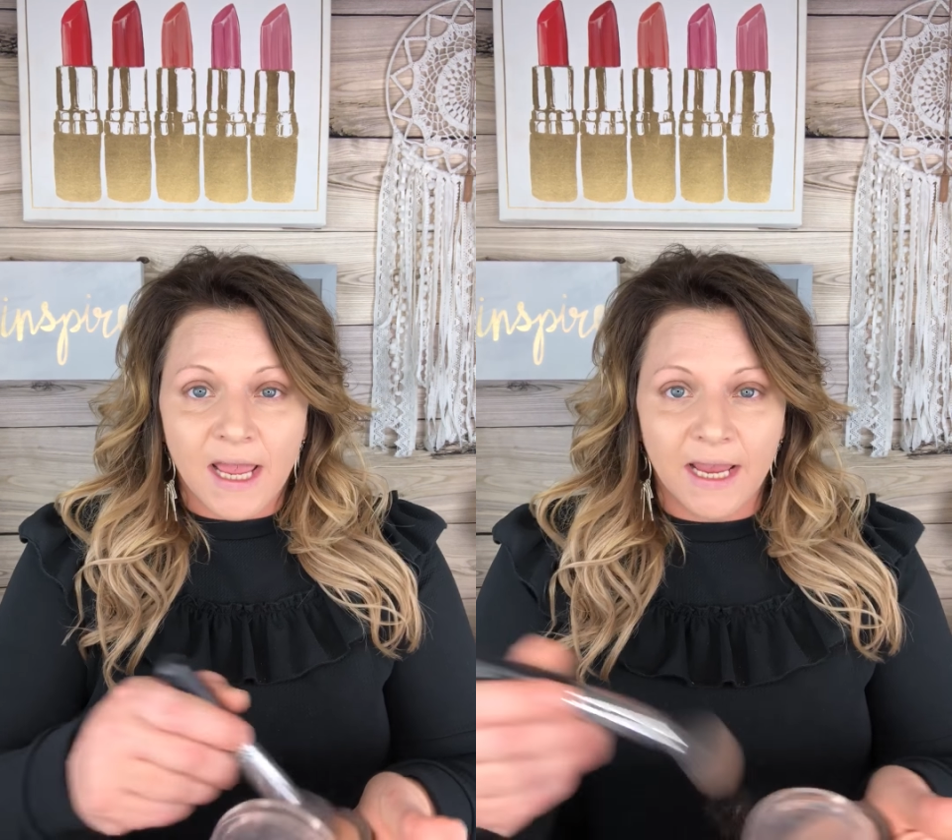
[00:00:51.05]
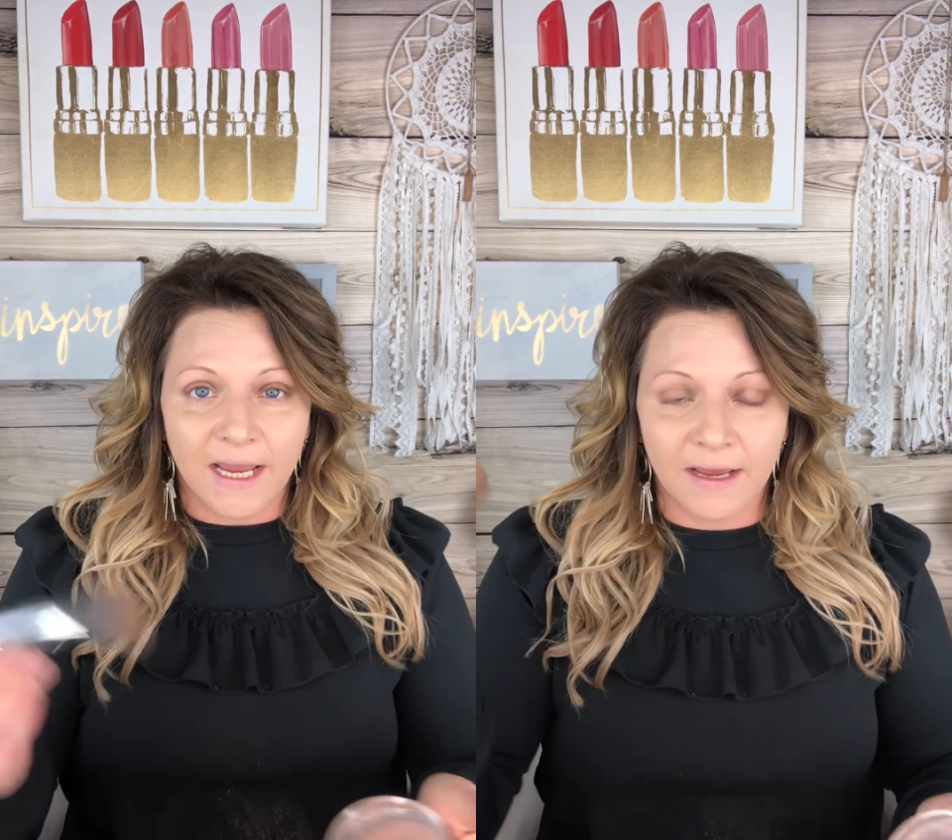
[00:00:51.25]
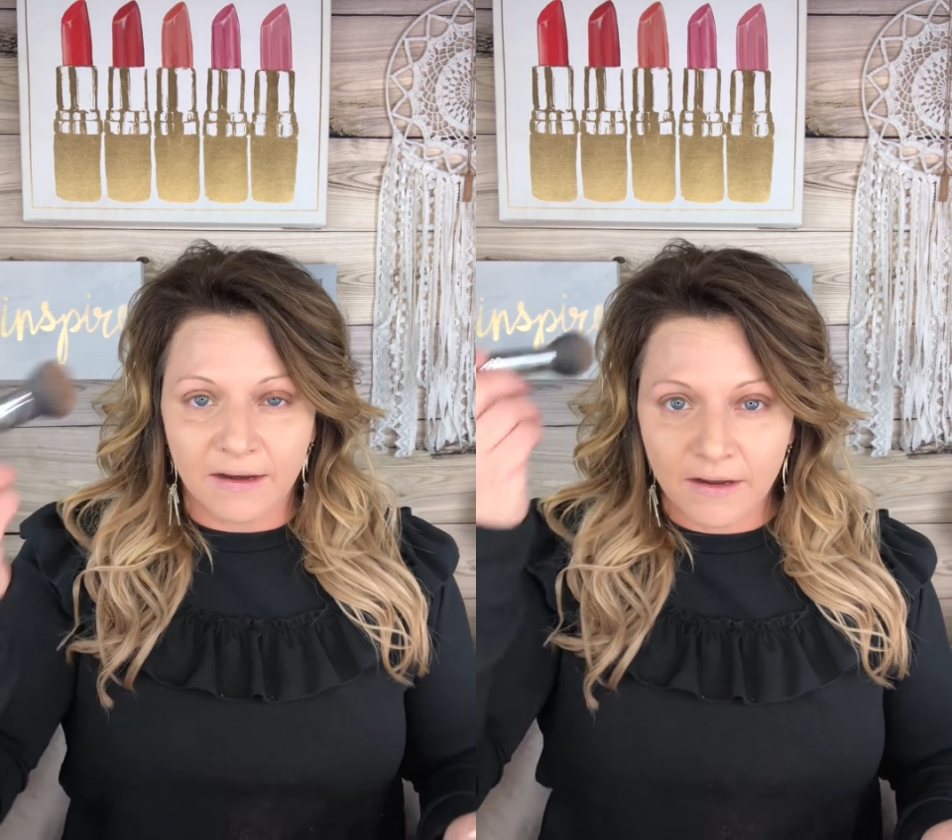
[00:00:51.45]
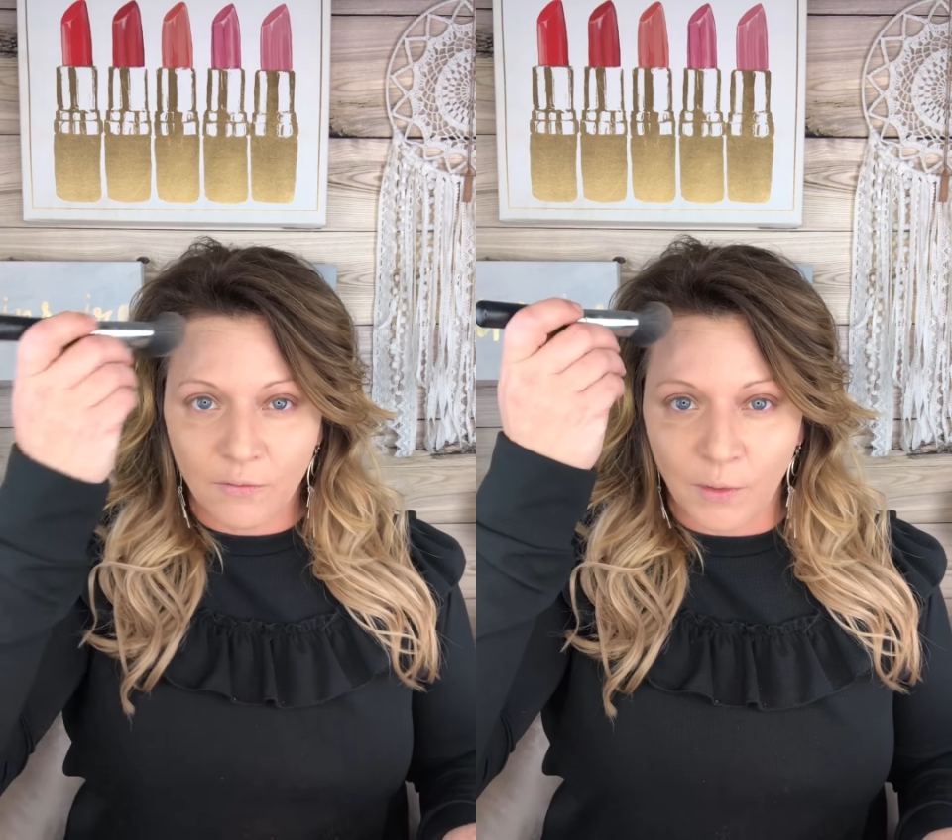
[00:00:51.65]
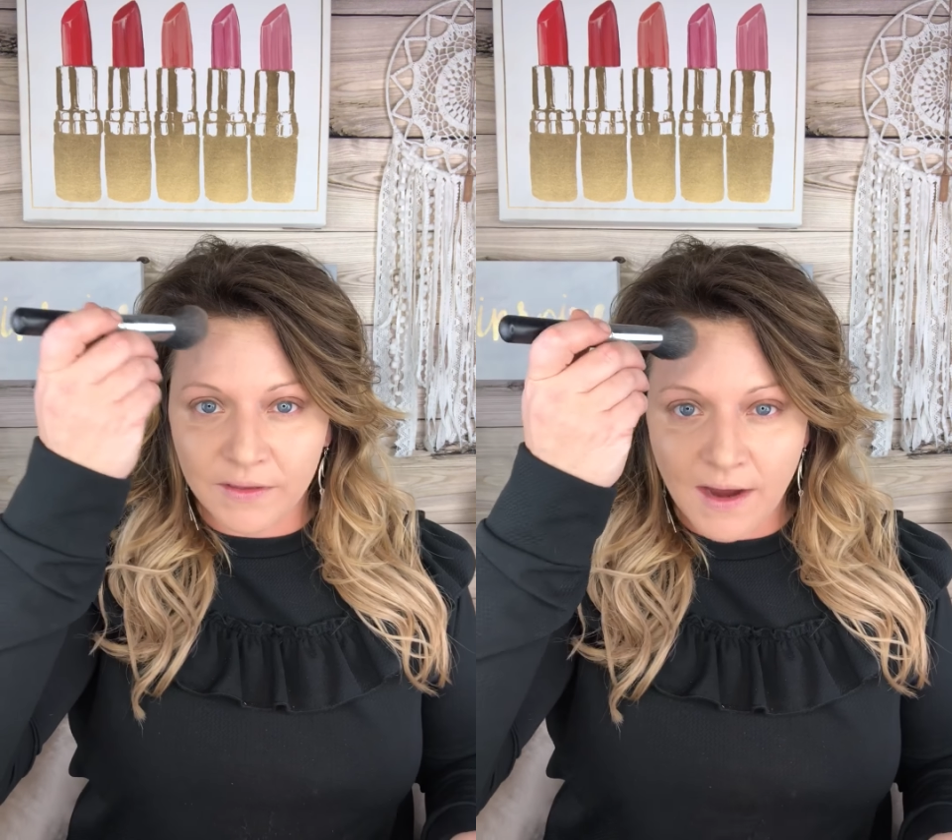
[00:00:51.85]
And
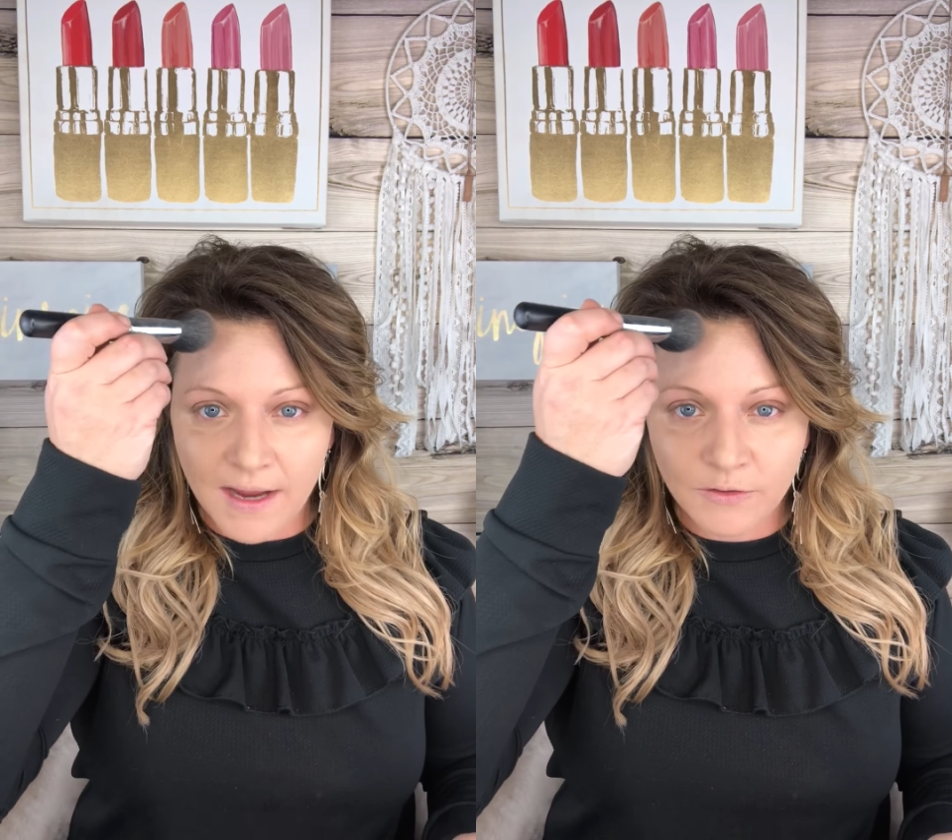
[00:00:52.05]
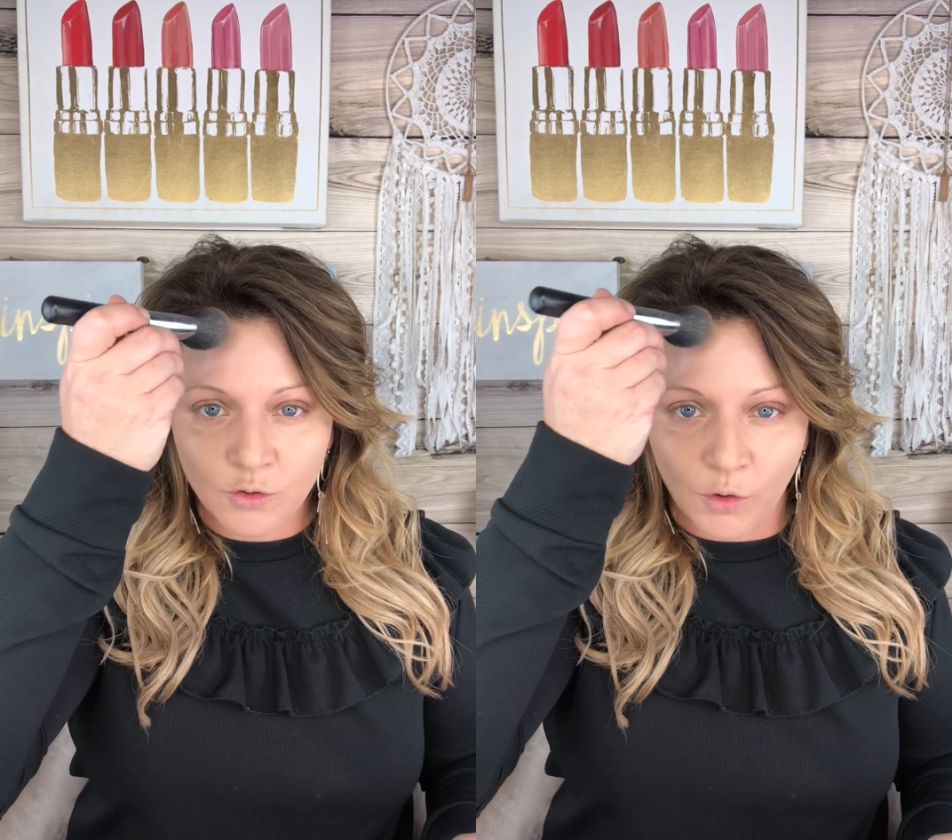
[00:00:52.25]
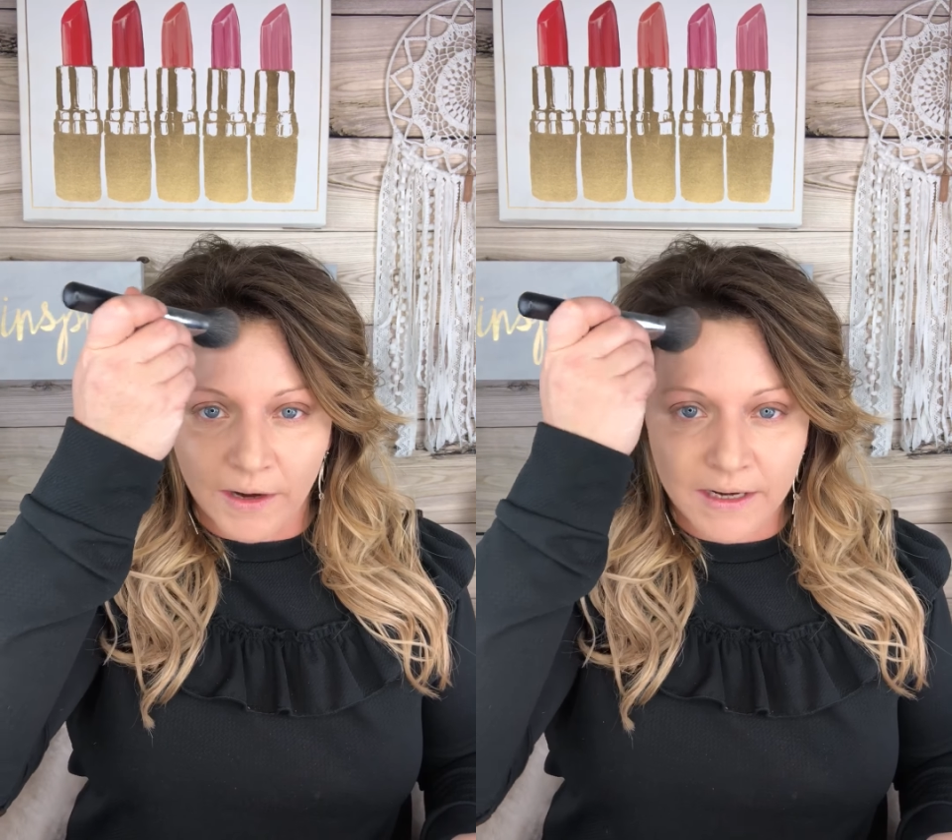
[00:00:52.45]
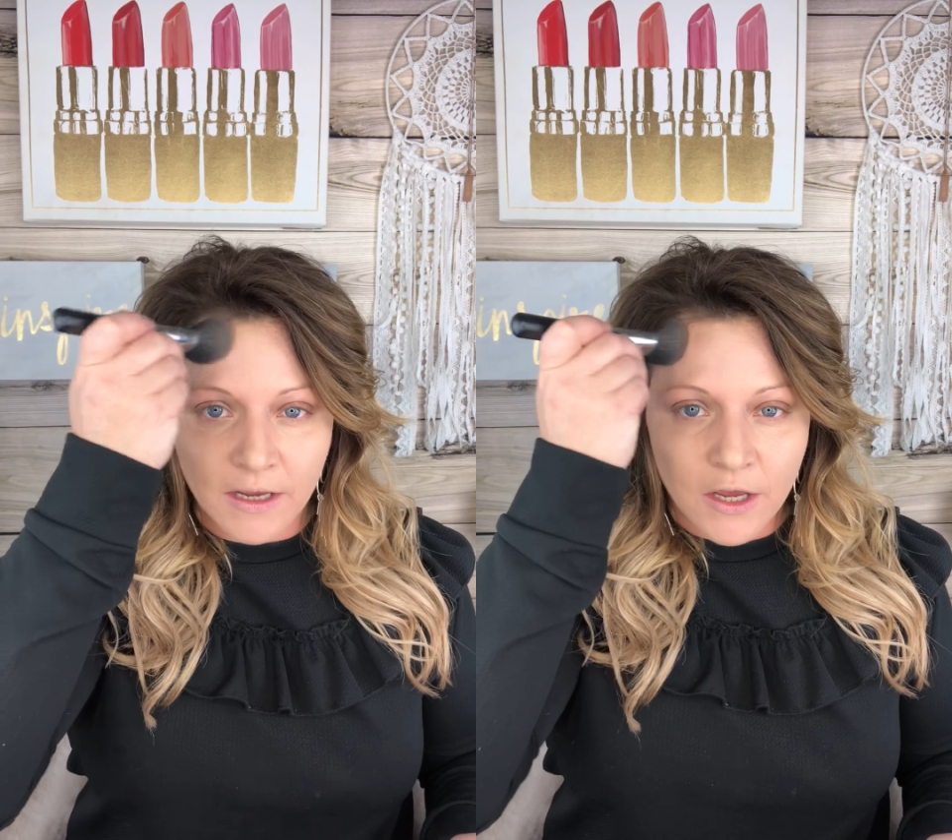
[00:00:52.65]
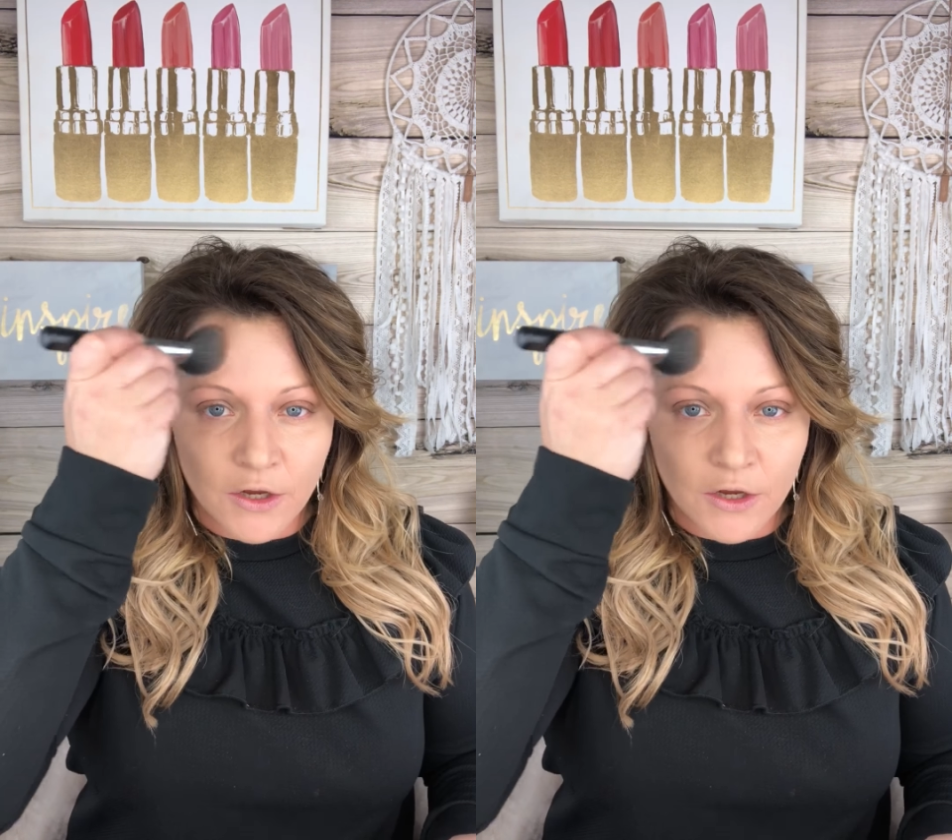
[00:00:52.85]
with contouring,